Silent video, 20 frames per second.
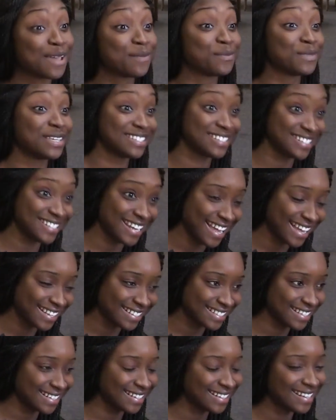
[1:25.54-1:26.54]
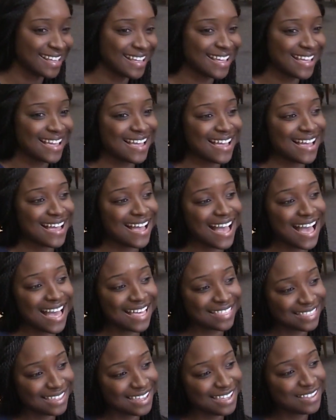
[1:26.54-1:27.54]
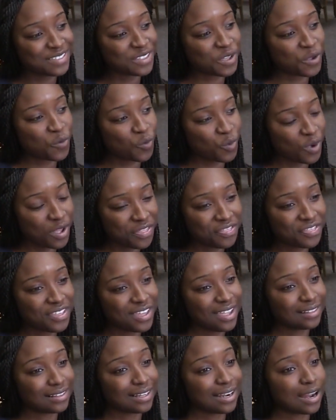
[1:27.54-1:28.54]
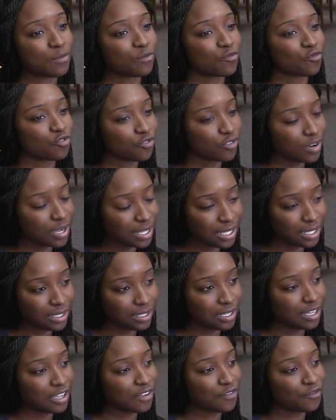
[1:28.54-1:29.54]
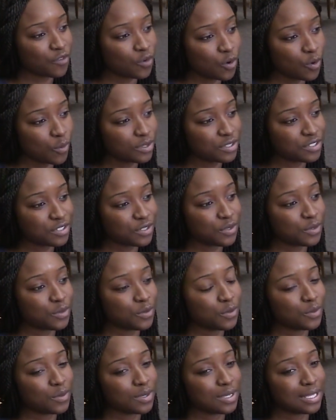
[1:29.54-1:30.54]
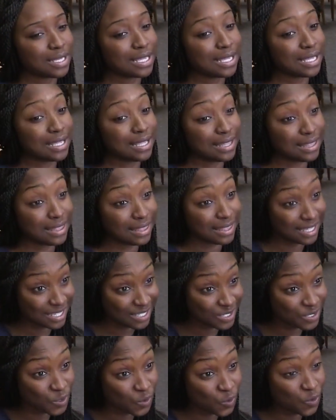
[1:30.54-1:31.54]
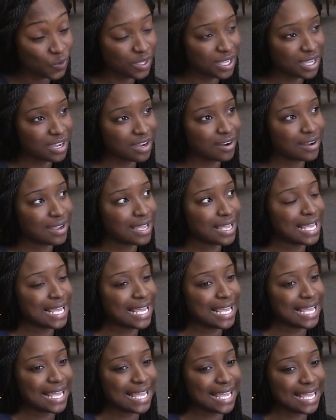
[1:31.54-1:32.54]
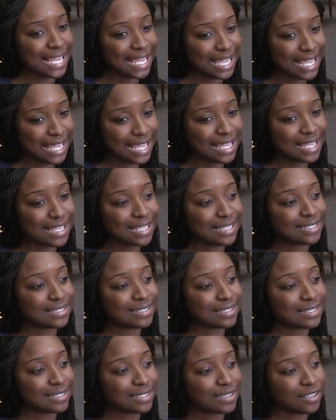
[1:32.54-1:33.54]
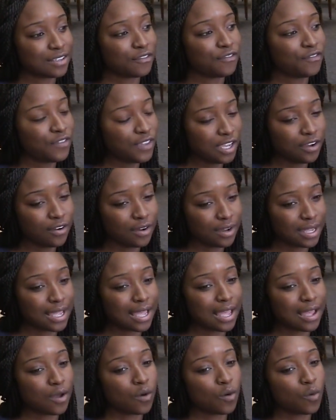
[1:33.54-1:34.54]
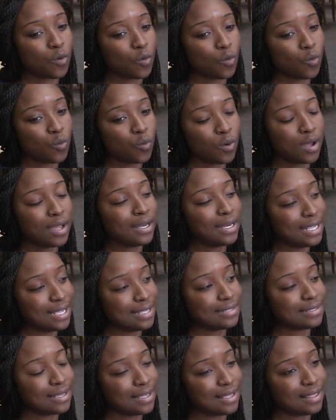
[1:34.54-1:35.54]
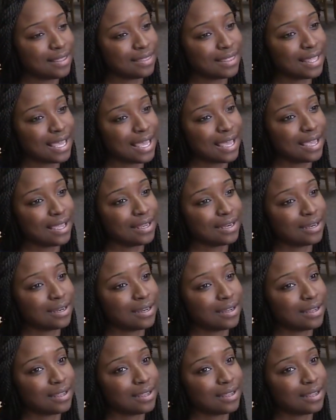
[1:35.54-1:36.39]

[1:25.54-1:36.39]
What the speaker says: and Ms. Jackson. I think that one thing that I'm really looking forward to this school year is figuring out what is it that